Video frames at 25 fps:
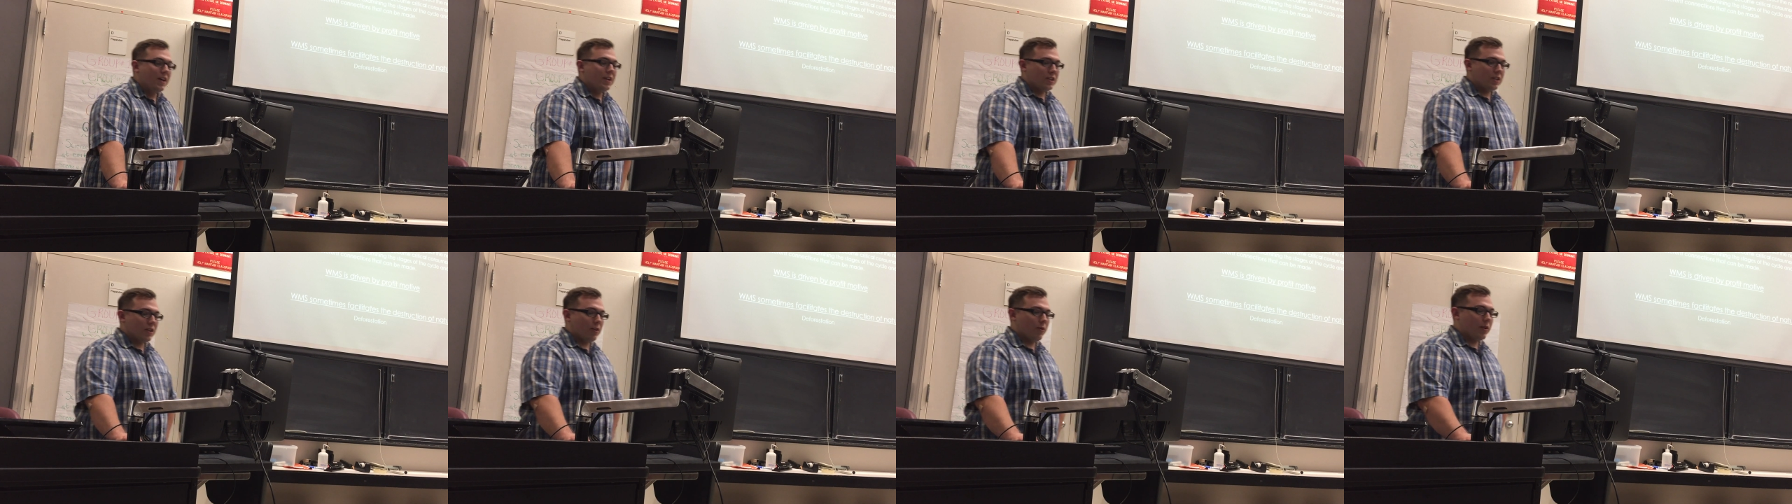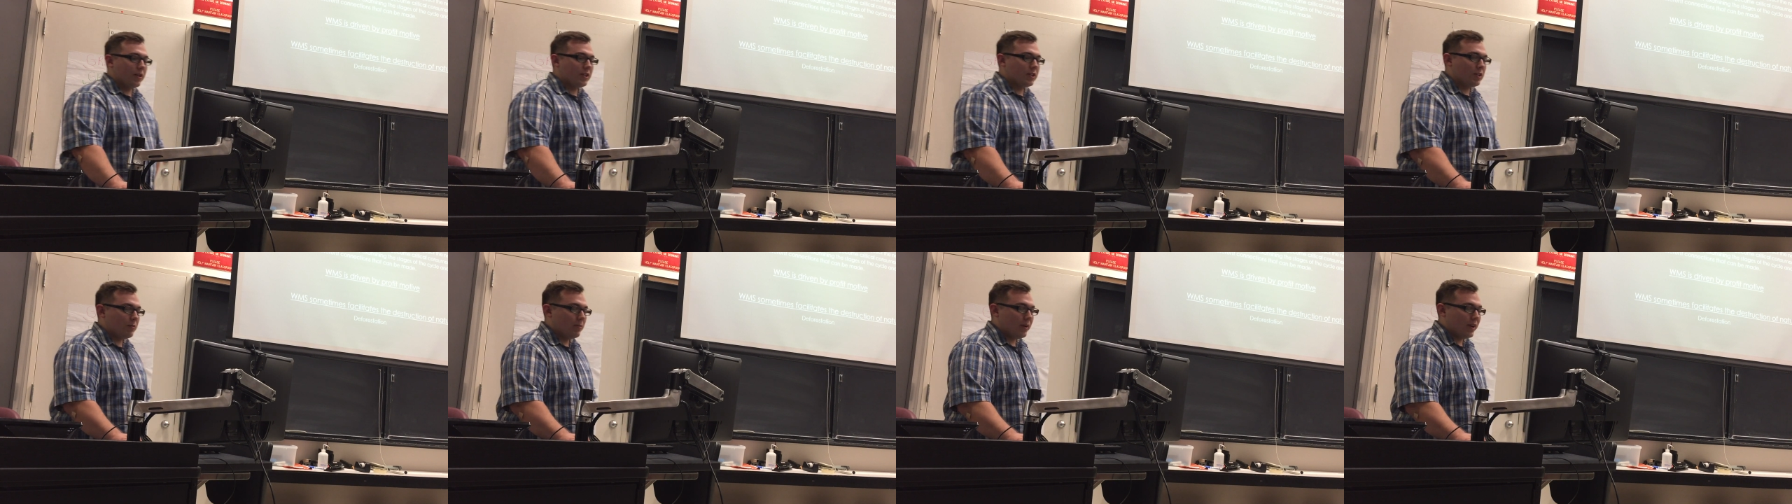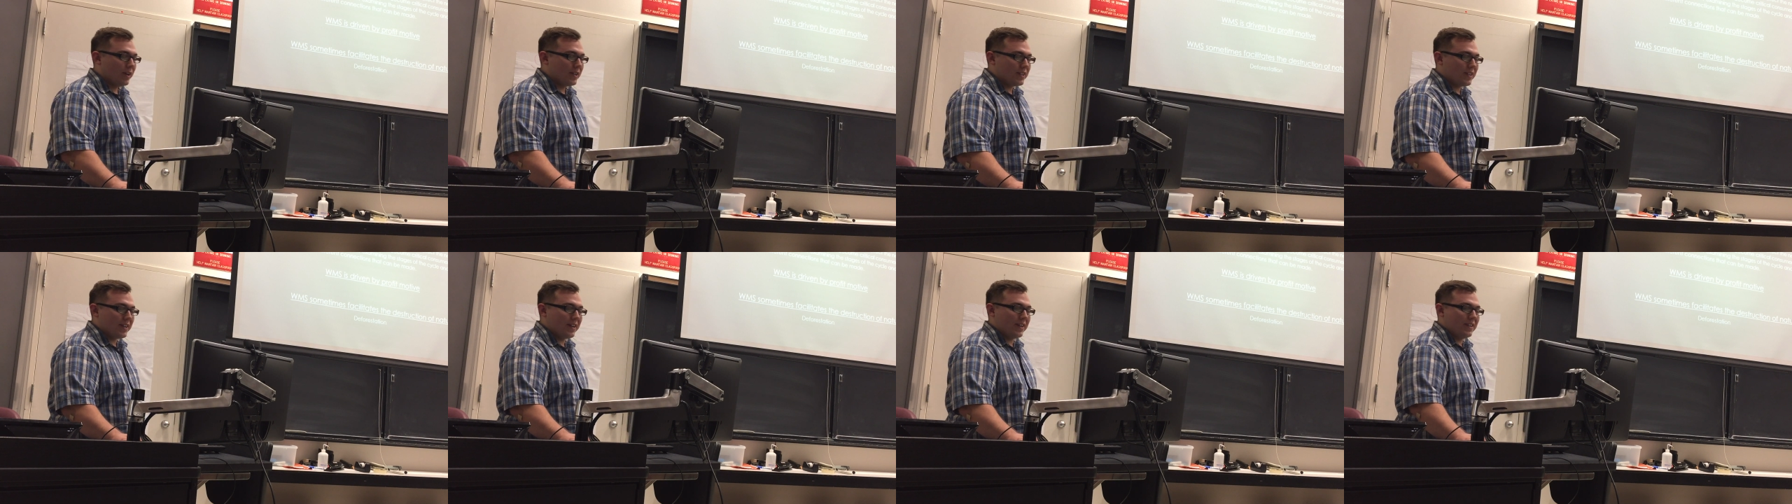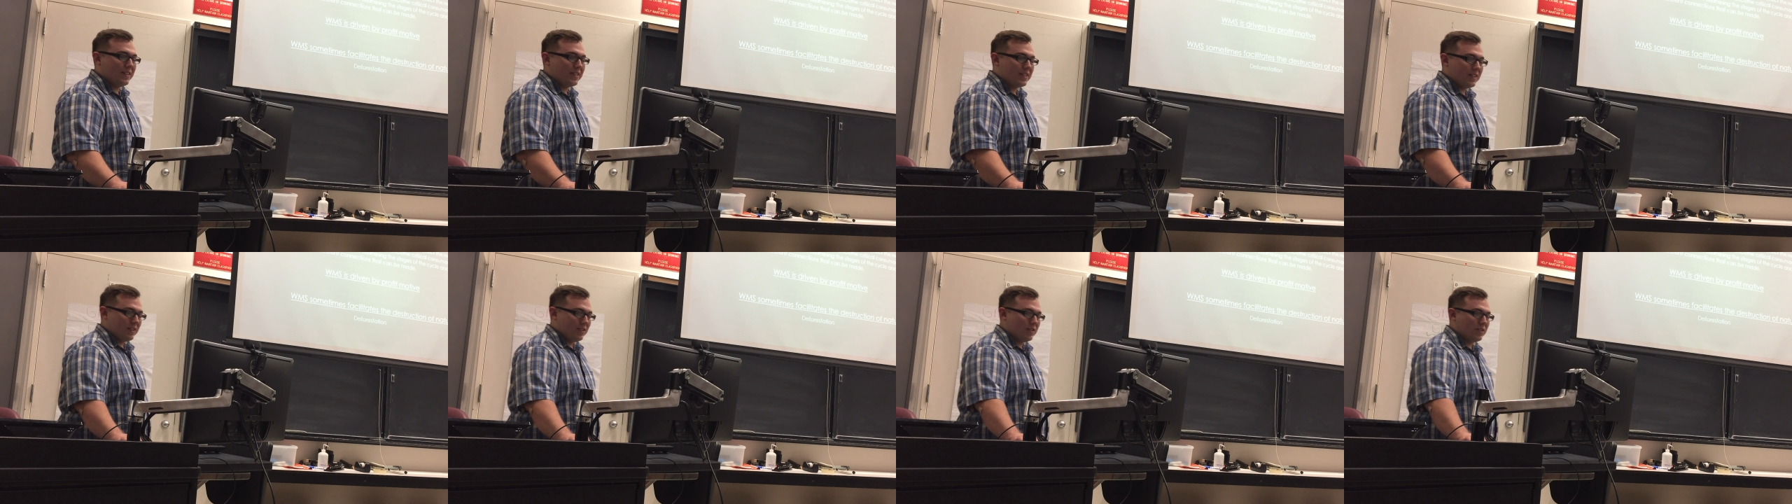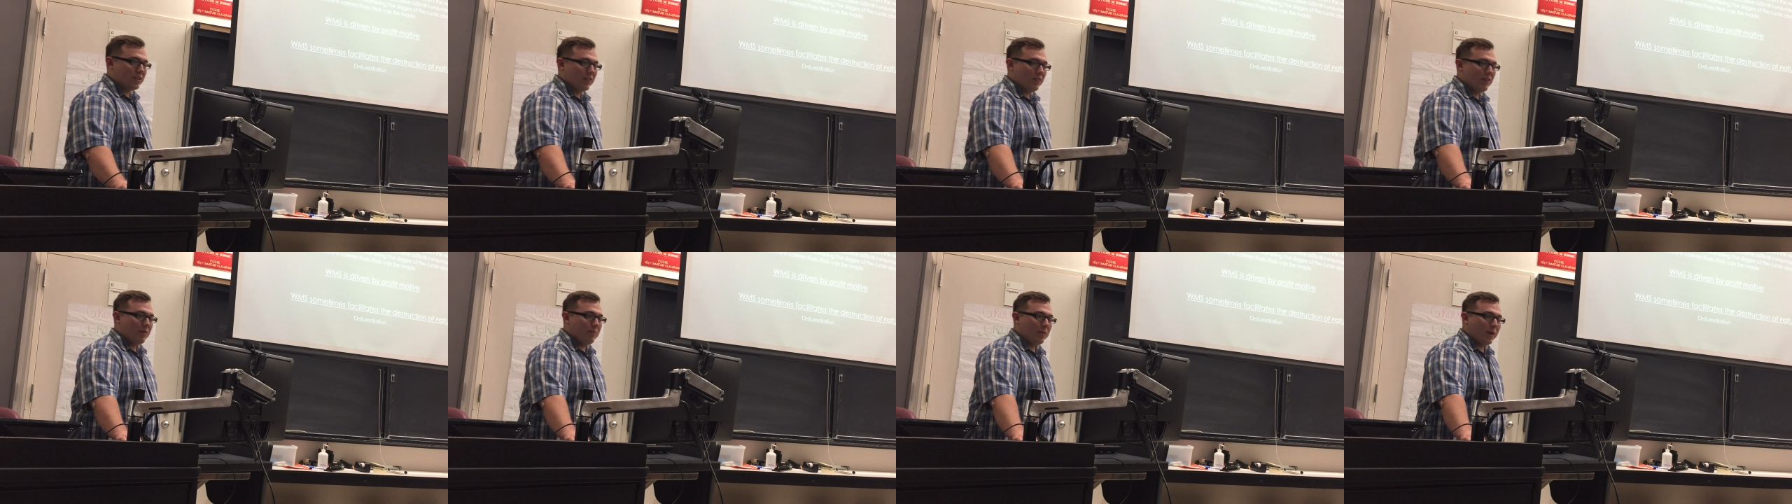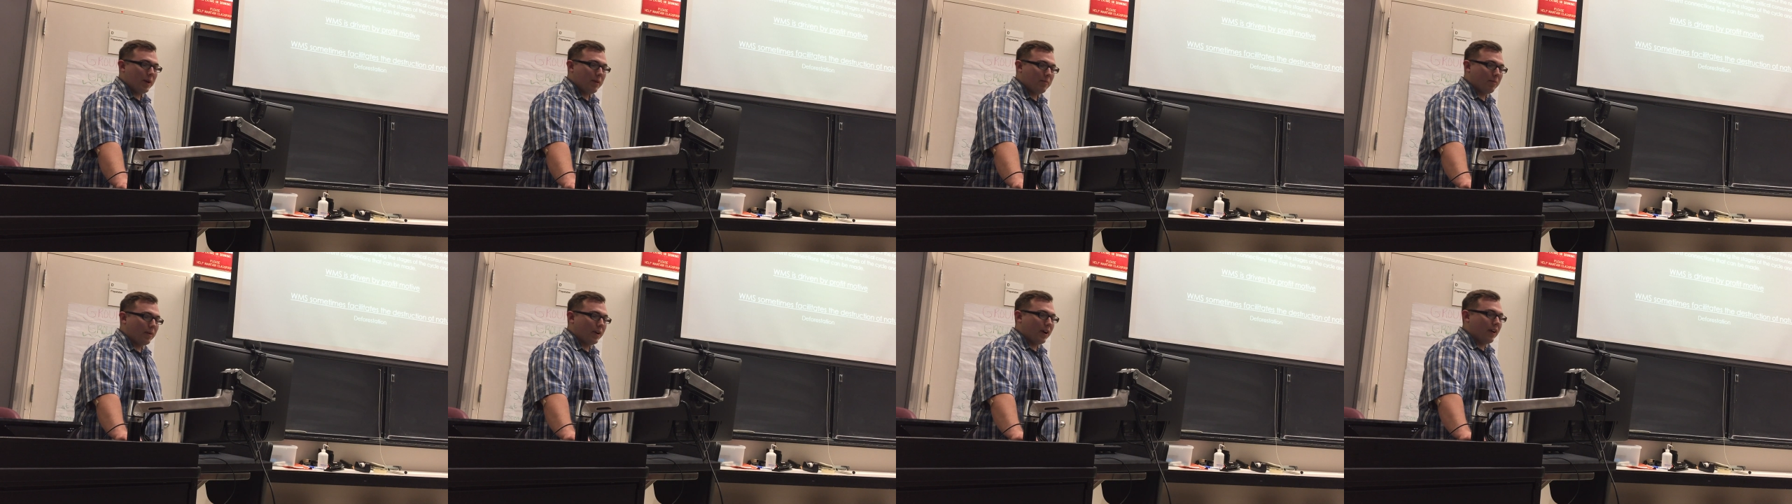So Western modern science is driven
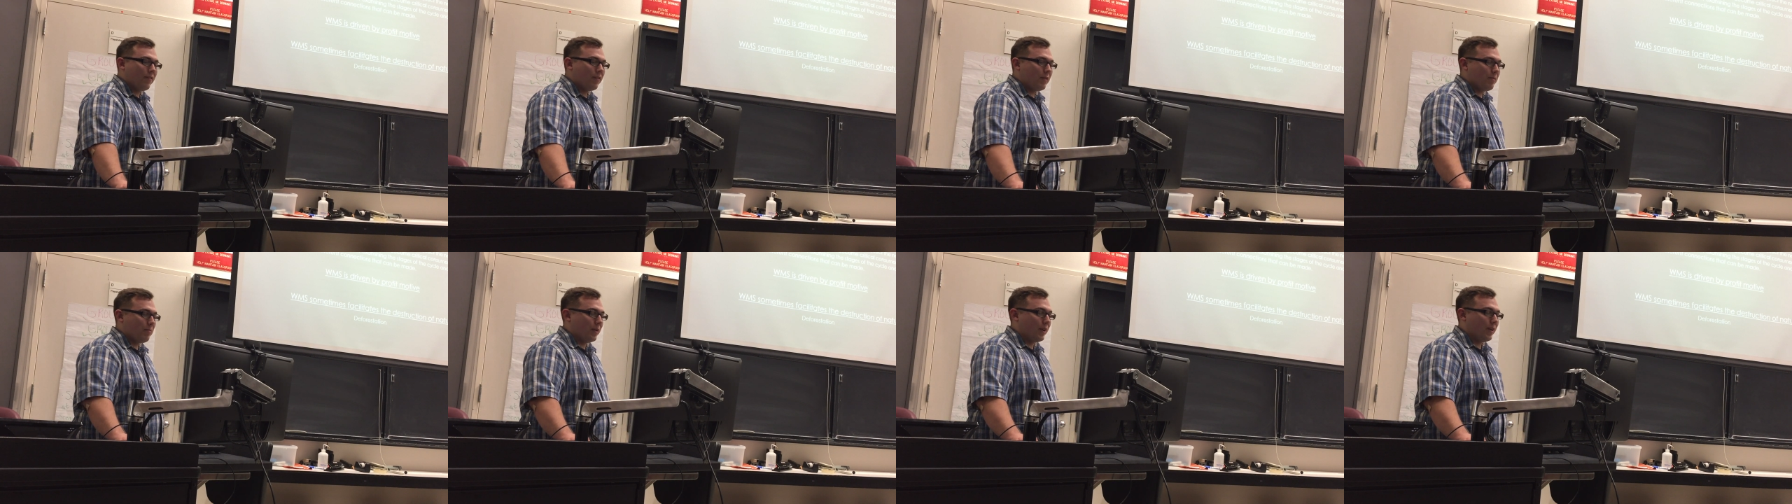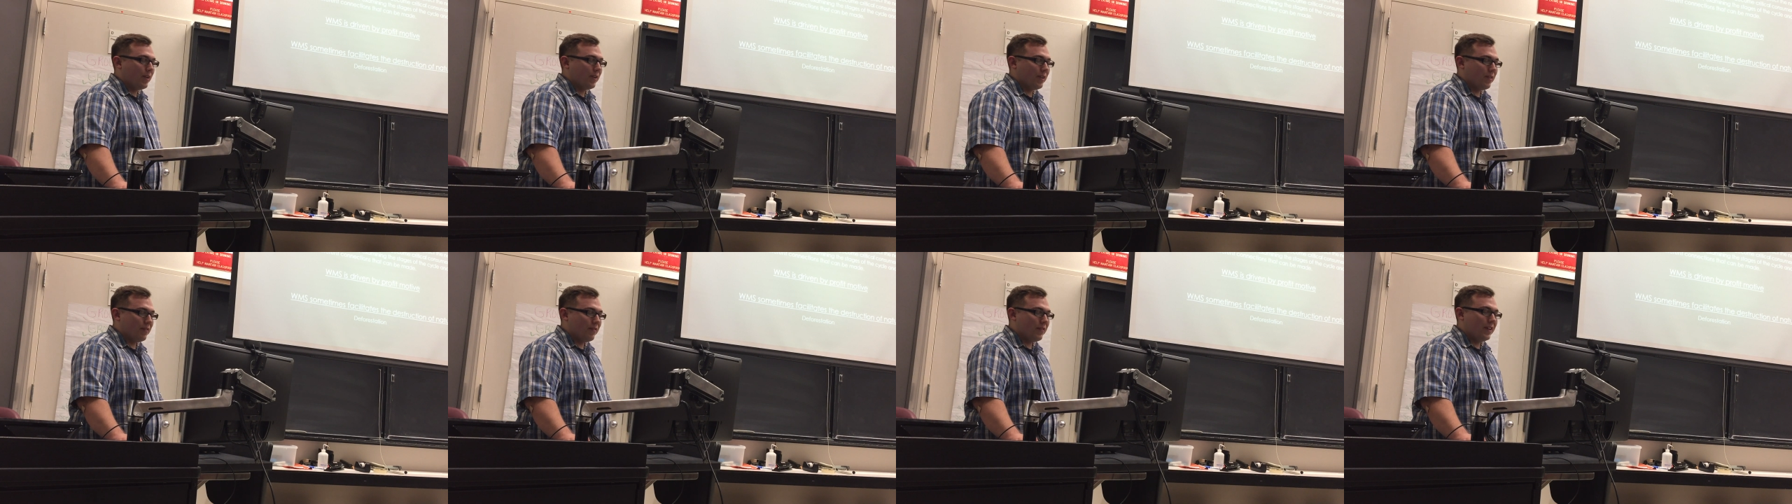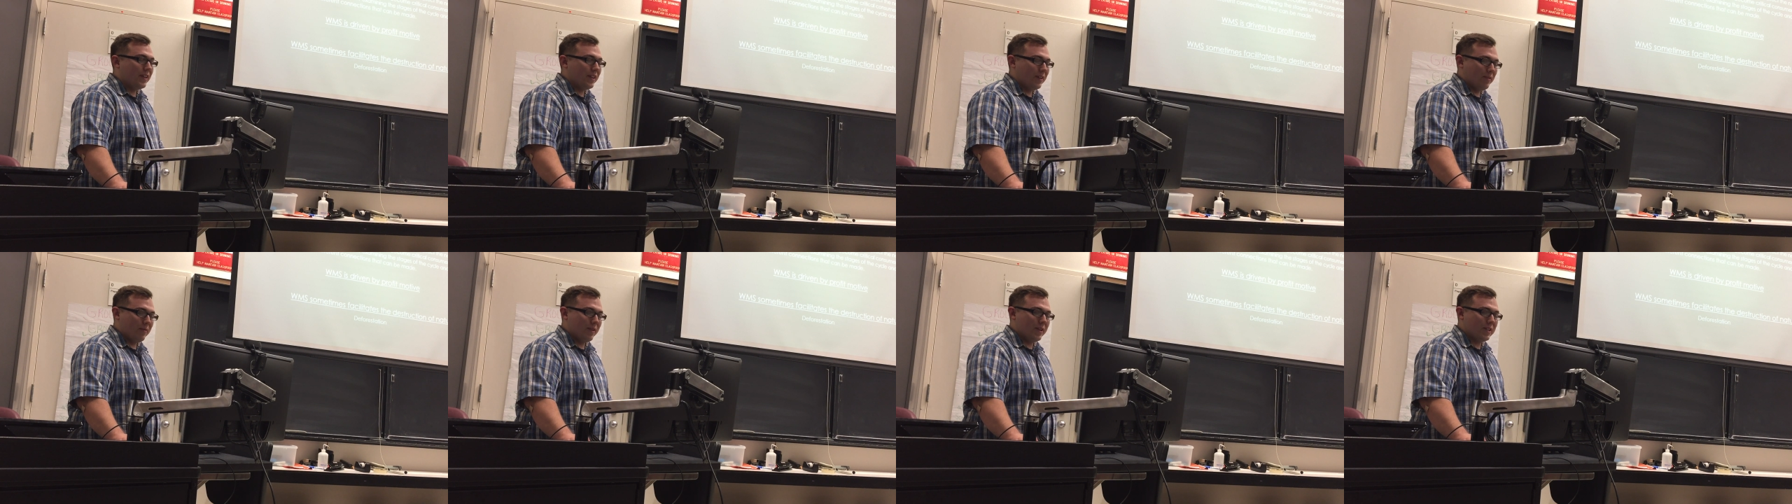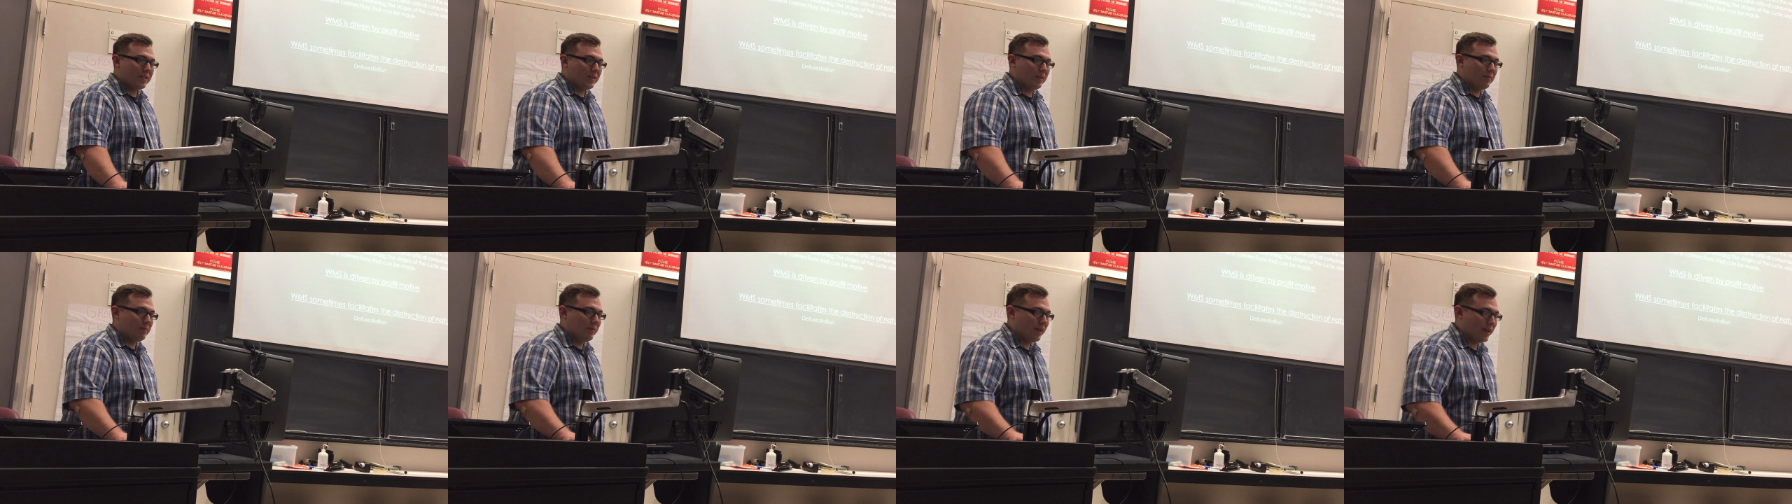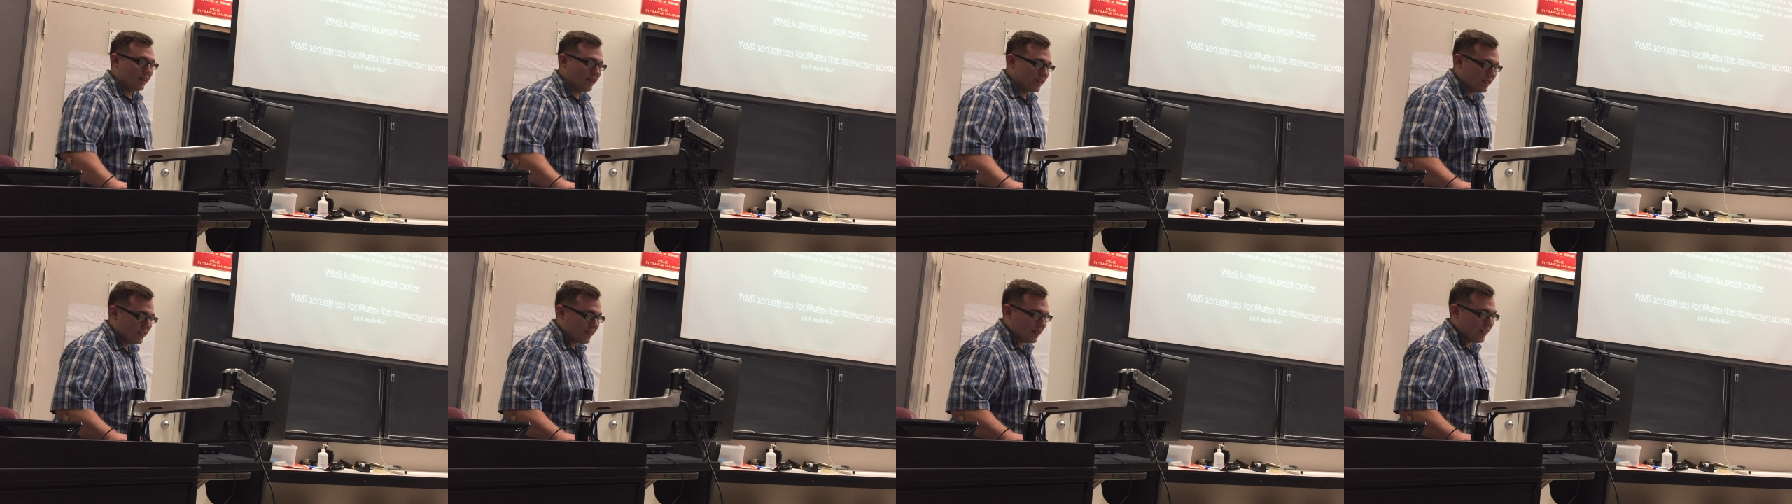by profit motive, and then Western modern